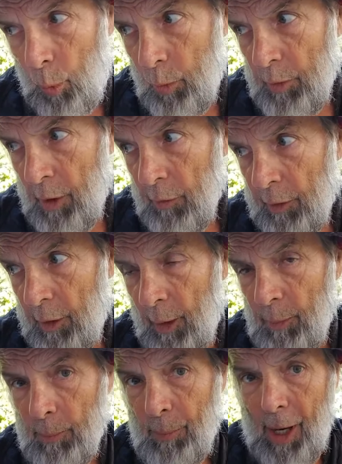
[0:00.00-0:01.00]
Down the
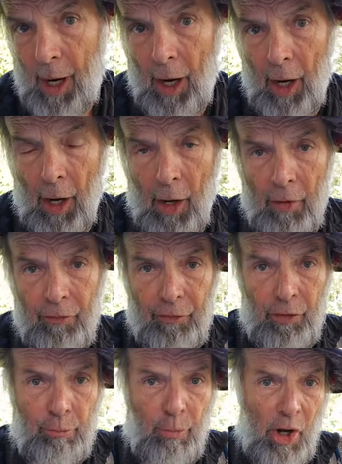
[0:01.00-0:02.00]
cover pass
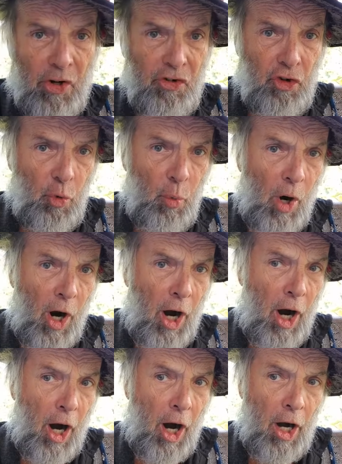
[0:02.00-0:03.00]
to
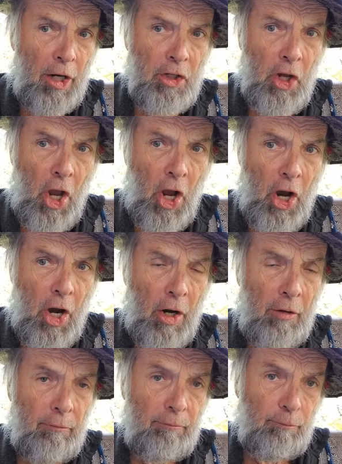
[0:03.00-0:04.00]
Peshawar, yeah.
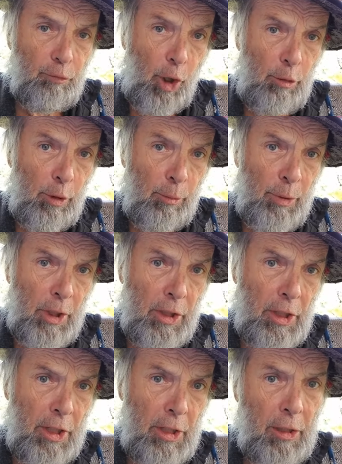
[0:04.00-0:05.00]

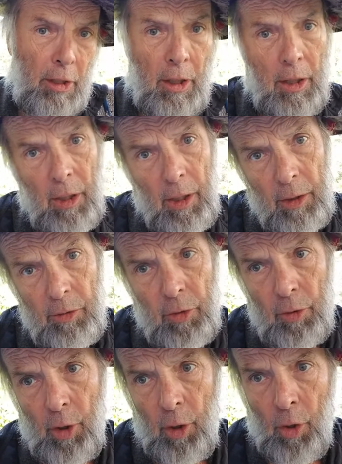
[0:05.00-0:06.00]
Rawalpindi
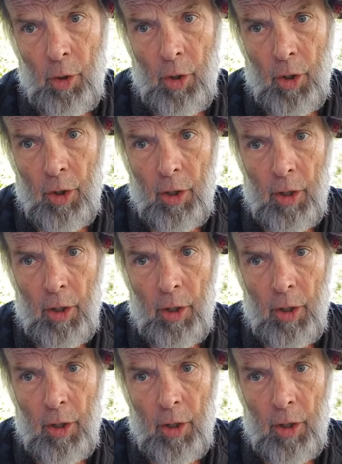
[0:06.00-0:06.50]
to Lahore.